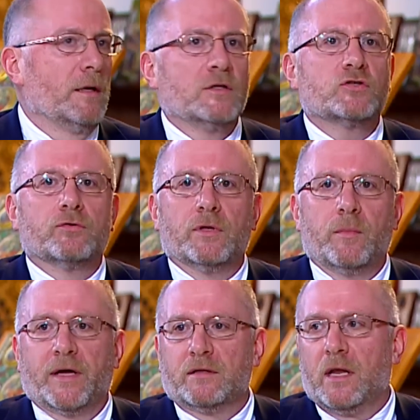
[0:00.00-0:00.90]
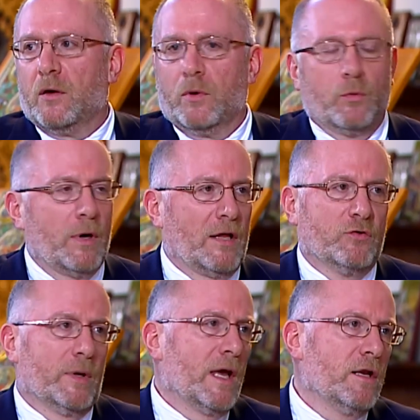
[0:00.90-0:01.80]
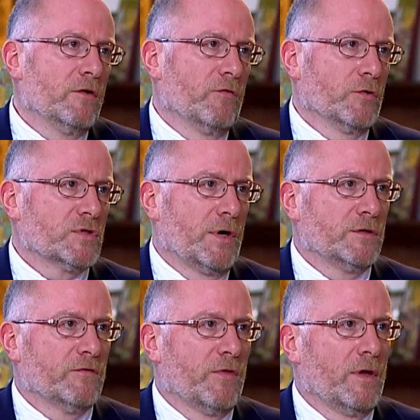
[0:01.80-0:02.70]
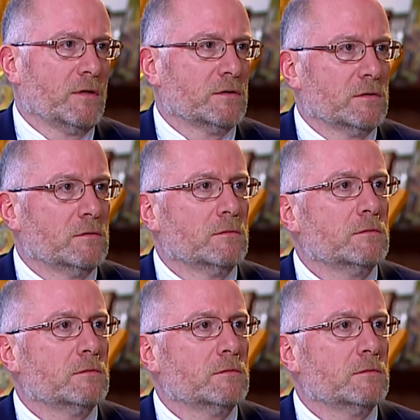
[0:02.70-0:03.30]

and certainly by today when we're not doing any of those kinds of things. And